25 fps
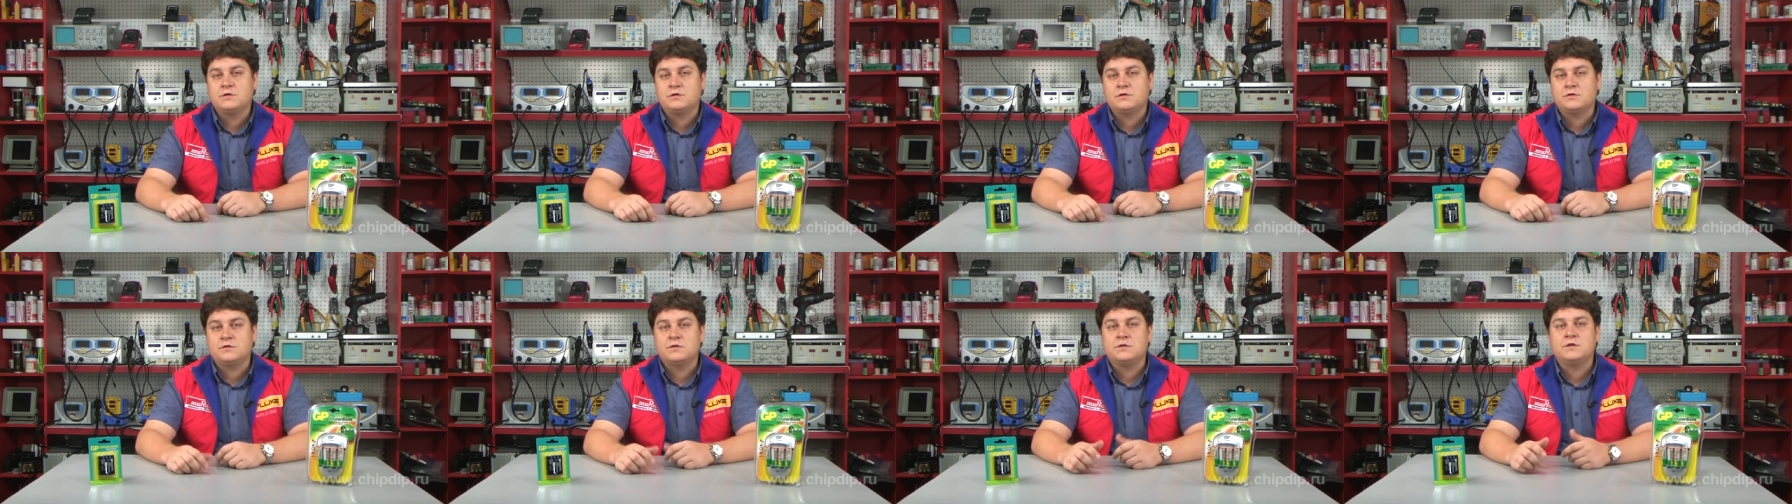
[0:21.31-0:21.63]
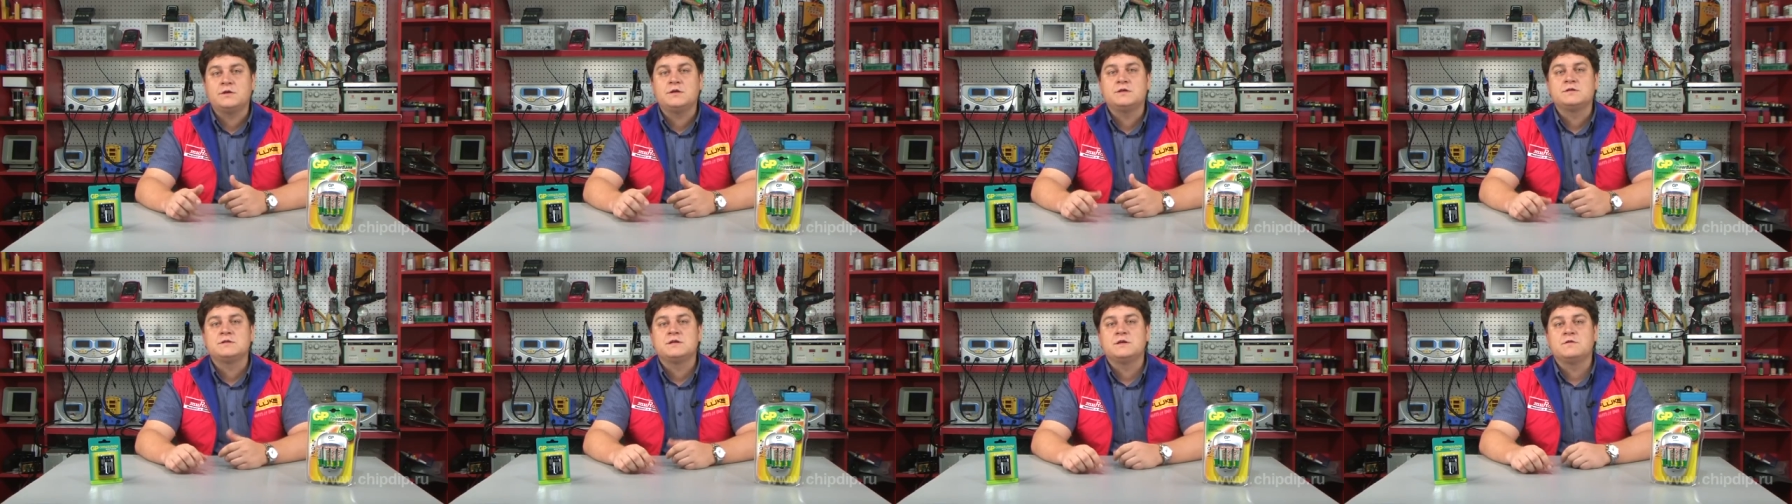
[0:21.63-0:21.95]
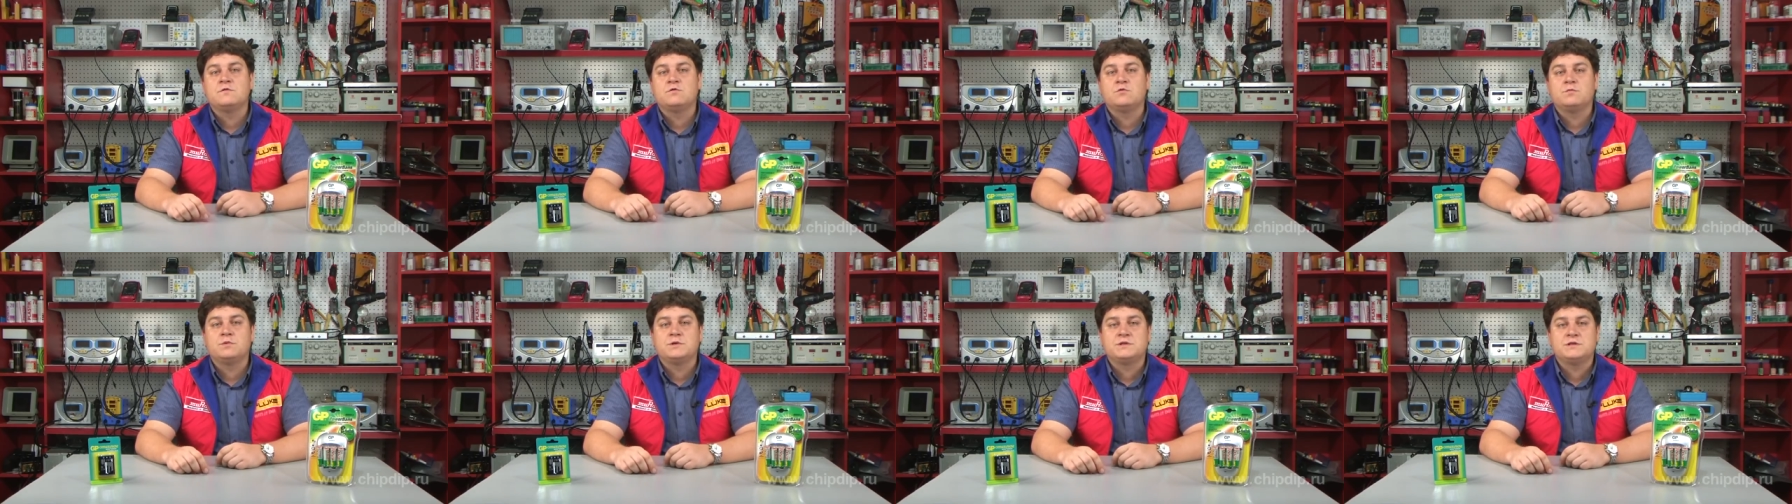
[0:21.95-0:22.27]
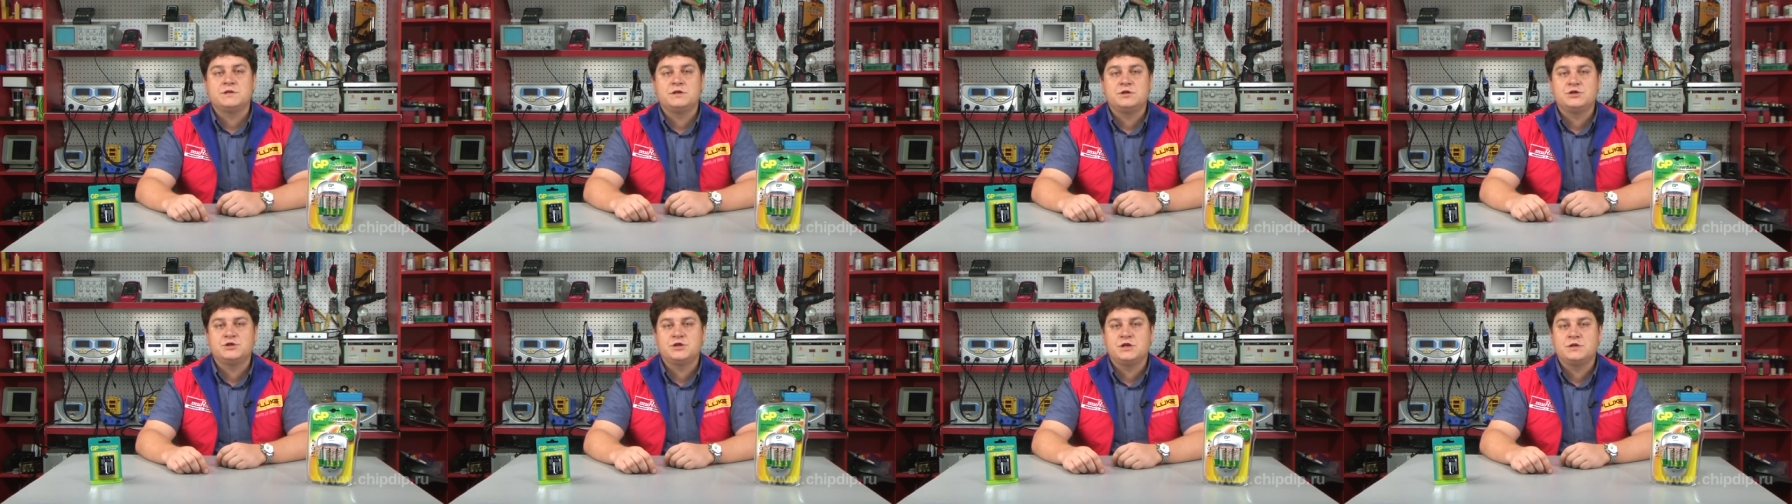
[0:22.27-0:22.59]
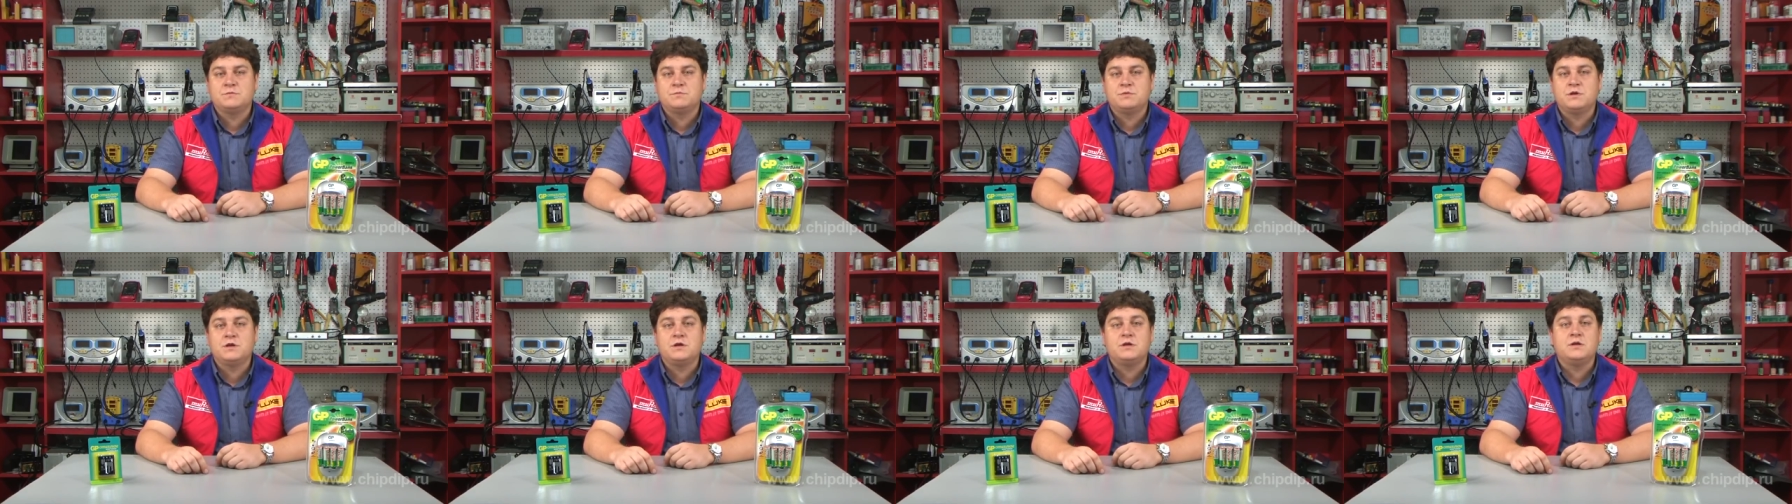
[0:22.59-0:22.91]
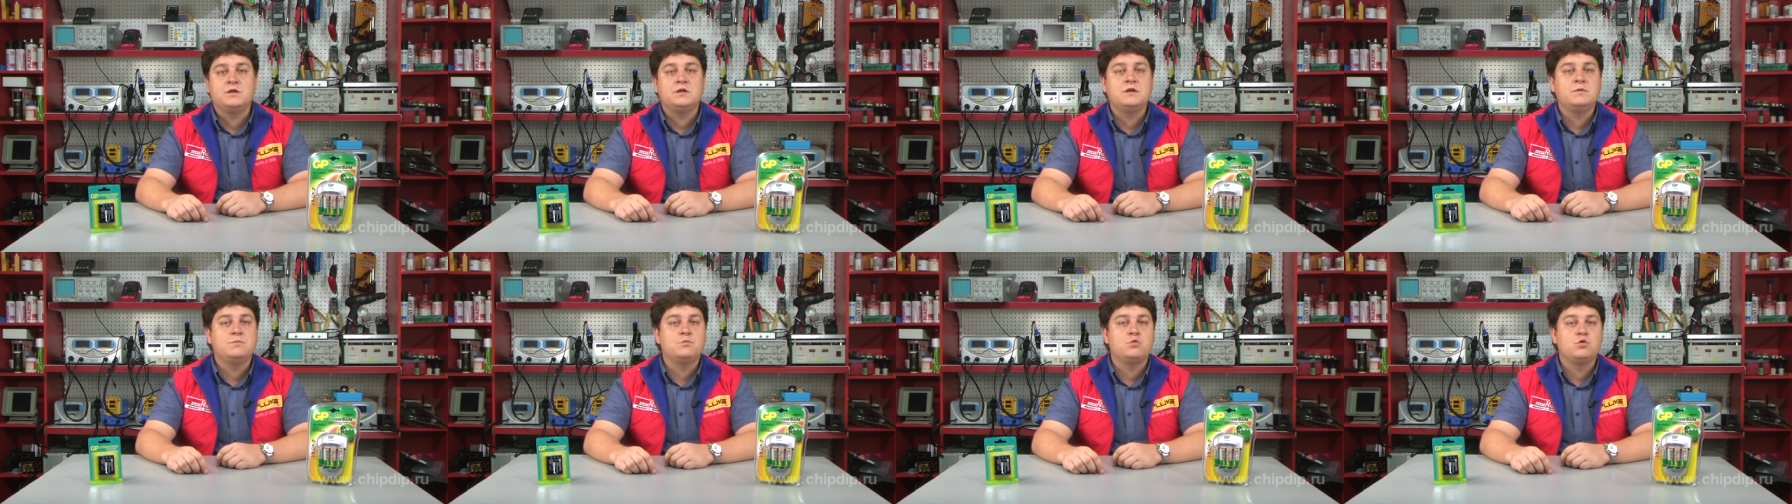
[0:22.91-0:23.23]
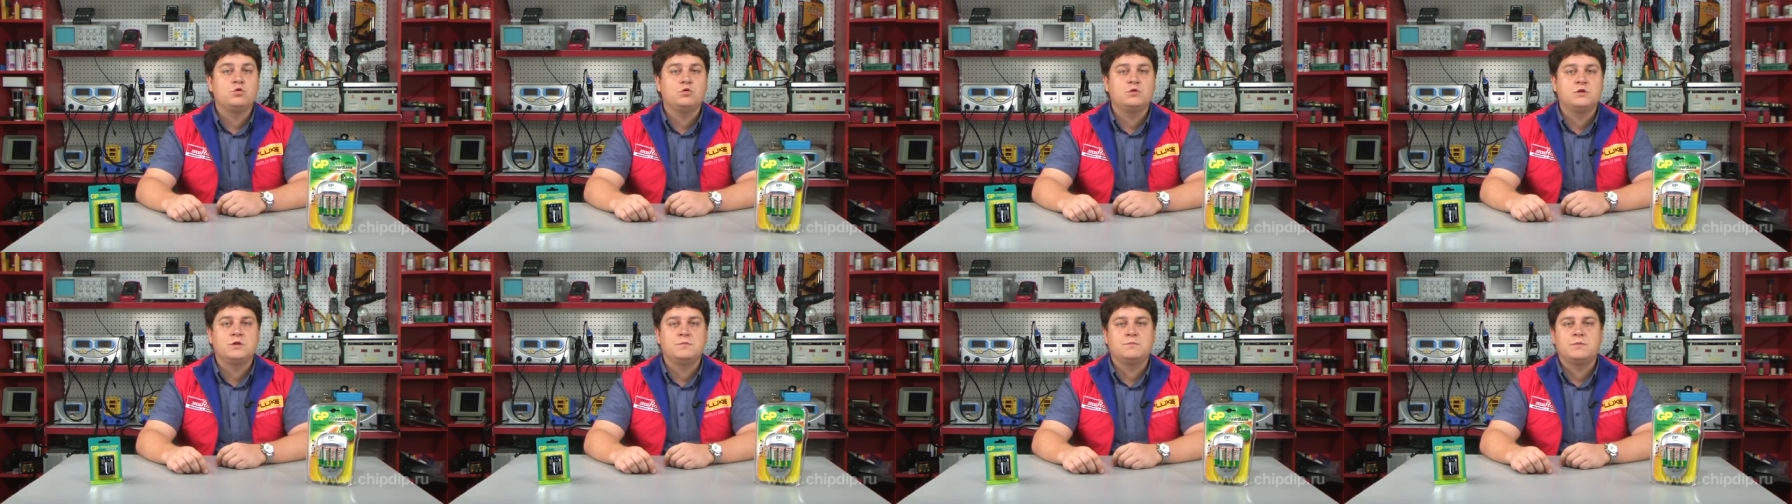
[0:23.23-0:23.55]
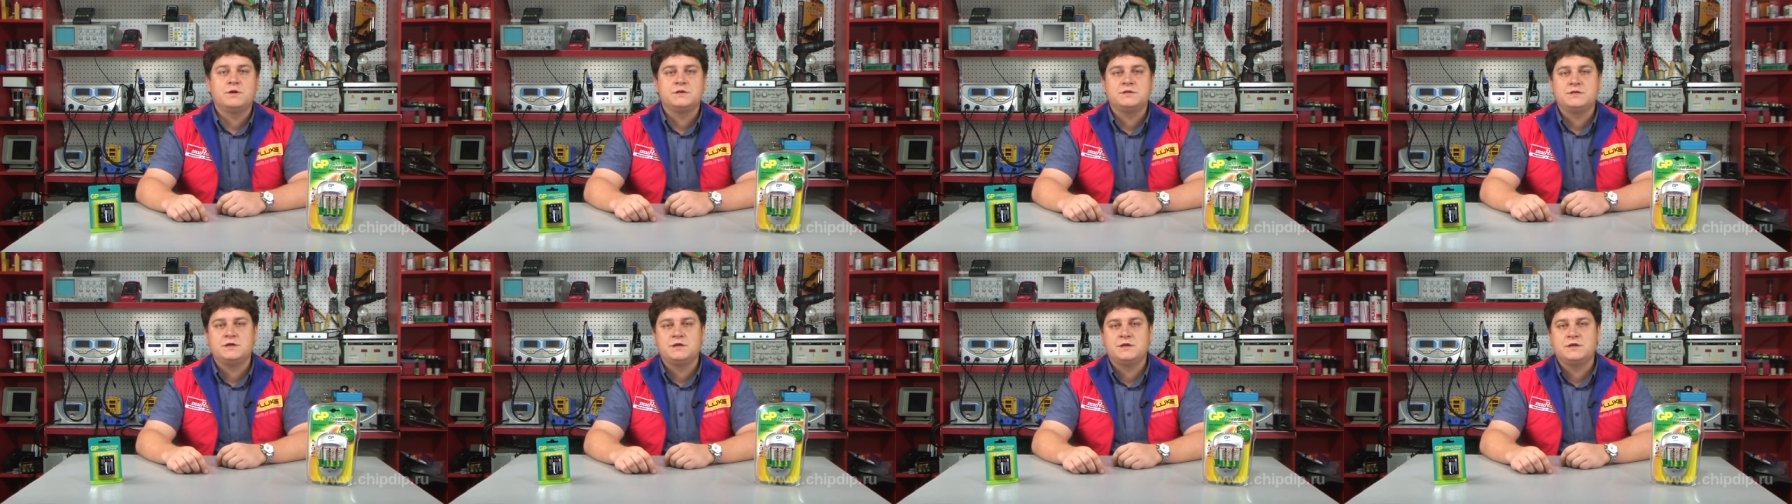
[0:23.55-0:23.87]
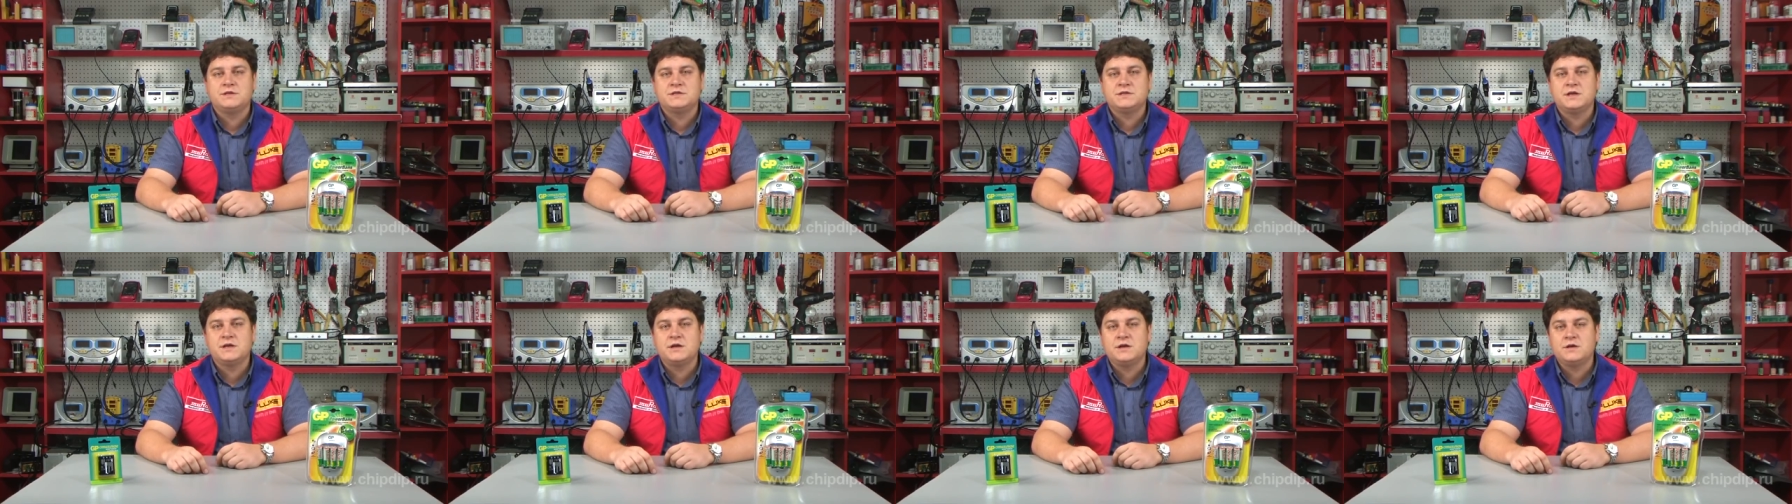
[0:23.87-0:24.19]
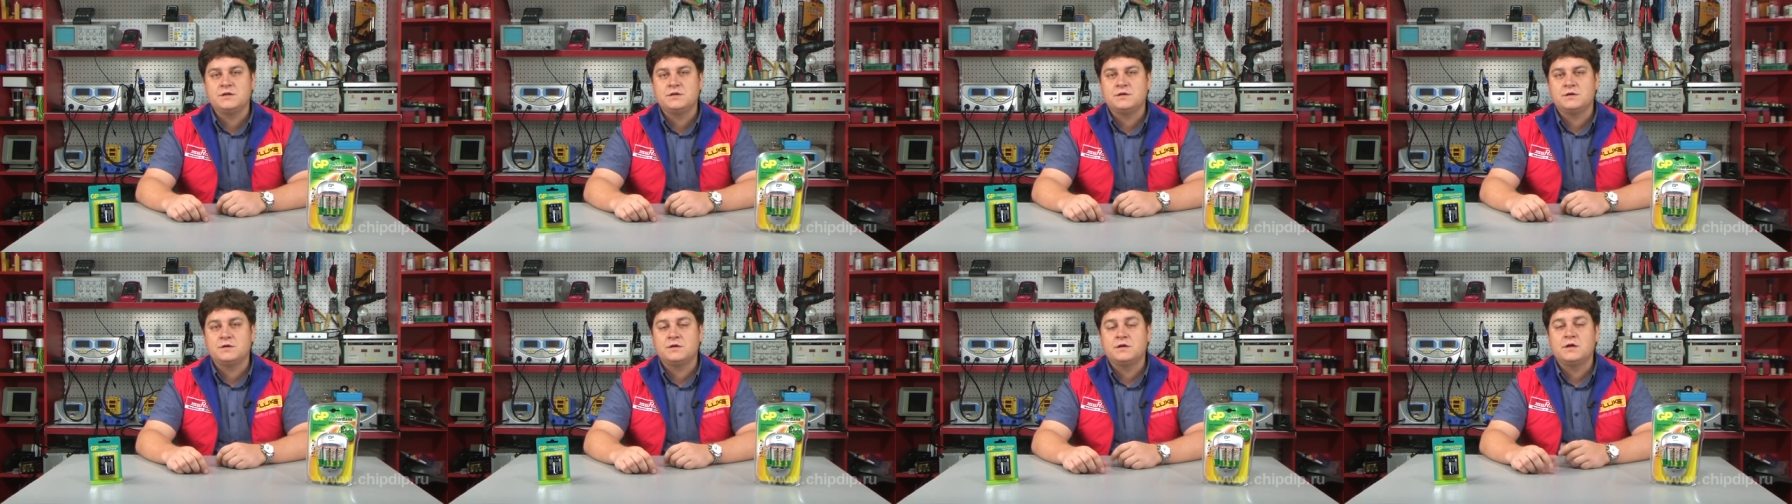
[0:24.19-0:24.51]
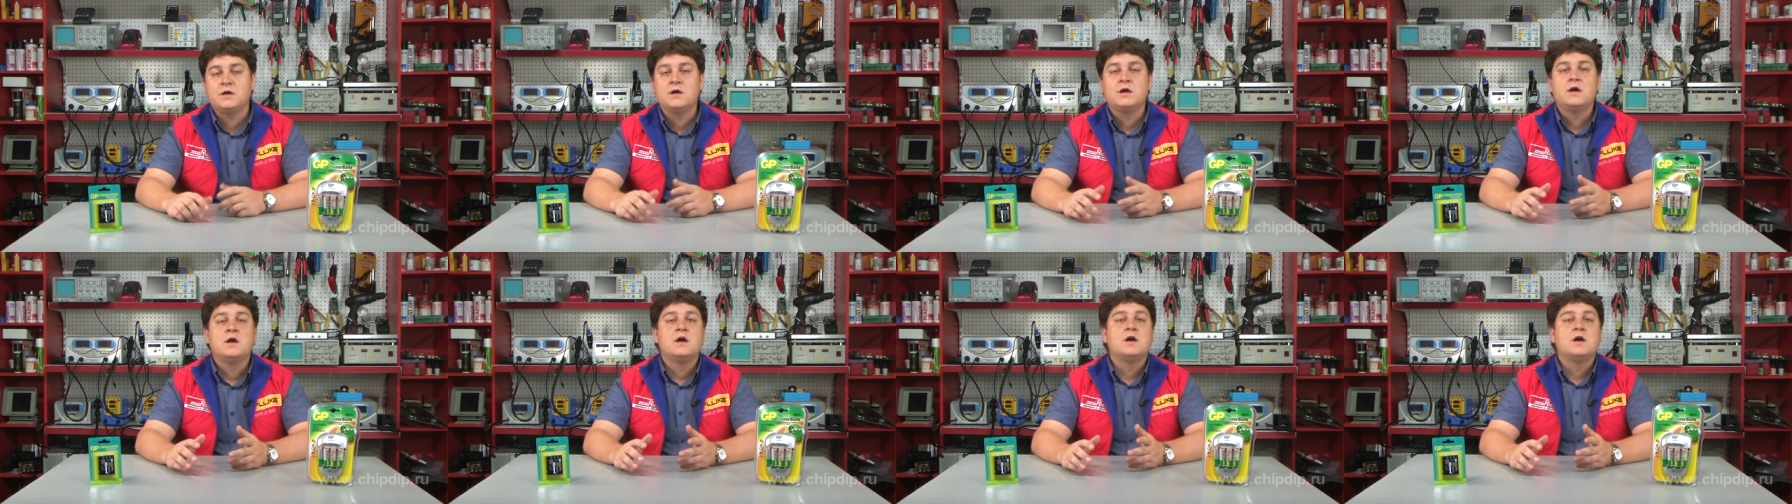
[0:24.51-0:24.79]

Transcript: when a battery is charged with incomplete loss of charges,